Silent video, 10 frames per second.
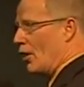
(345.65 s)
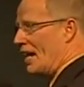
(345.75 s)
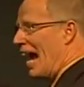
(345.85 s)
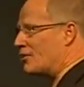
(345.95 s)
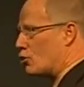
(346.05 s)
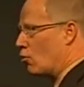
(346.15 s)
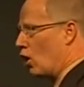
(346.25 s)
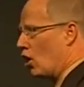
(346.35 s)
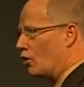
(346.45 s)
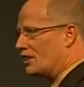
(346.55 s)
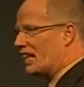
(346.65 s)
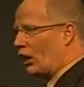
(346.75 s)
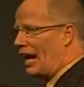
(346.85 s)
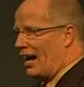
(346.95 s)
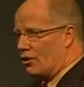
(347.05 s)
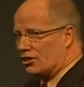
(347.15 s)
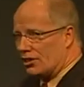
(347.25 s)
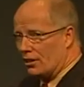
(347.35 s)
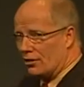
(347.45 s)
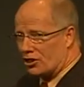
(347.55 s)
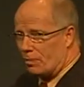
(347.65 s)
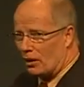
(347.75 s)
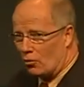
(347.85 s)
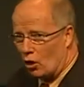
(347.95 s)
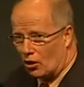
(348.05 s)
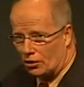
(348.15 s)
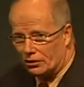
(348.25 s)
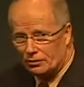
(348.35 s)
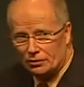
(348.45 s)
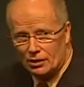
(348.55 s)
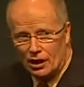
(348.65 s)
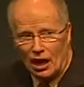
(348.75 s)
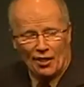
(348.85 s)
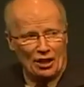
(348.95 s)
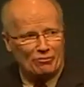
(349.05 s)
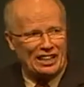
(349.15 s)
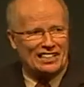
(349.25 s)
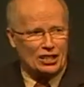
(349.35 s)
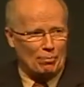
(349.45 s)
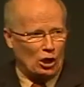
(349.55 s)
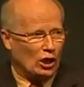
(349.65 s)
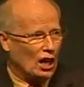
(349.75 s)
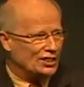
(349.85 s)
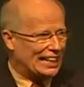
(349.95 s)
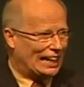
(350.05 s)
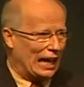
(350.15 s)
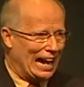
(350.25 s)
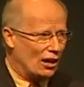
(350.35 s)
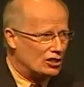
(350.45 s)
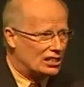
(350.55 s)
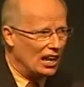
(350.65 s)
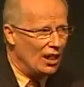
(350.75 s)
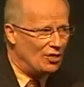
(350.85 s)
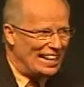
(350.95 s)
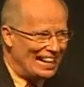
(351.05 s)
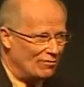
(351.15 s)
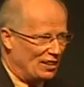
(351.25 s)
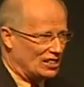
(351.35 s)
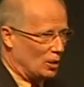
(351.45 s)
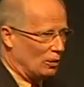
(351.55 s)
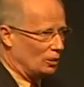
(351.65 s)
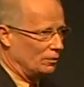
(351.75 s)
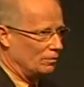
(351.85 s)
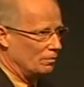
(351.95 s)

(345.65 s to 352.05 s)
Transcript: The natural world declares the spirit world. The visible declares the invisible.